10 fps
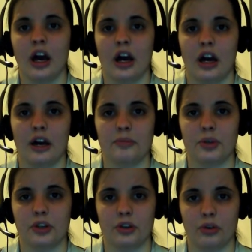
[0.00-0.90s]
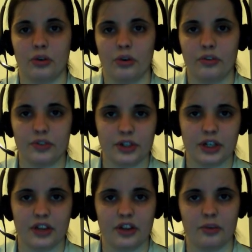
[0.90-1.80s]
I'm going to go over it
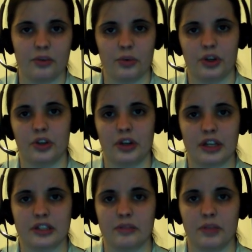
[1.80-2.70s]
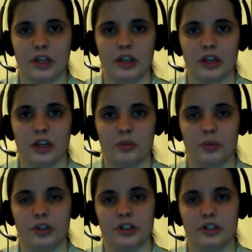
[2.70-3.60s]
and then we're going to look at something that
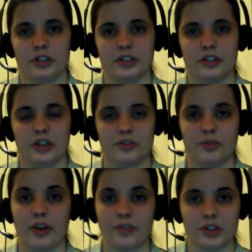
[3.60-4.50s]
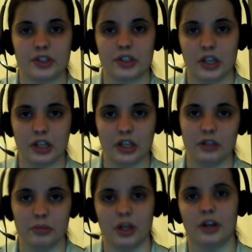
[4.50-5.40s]
was referenced in the
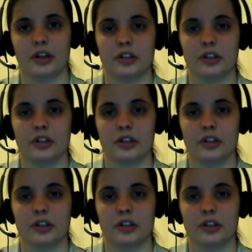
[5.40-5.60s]
blog.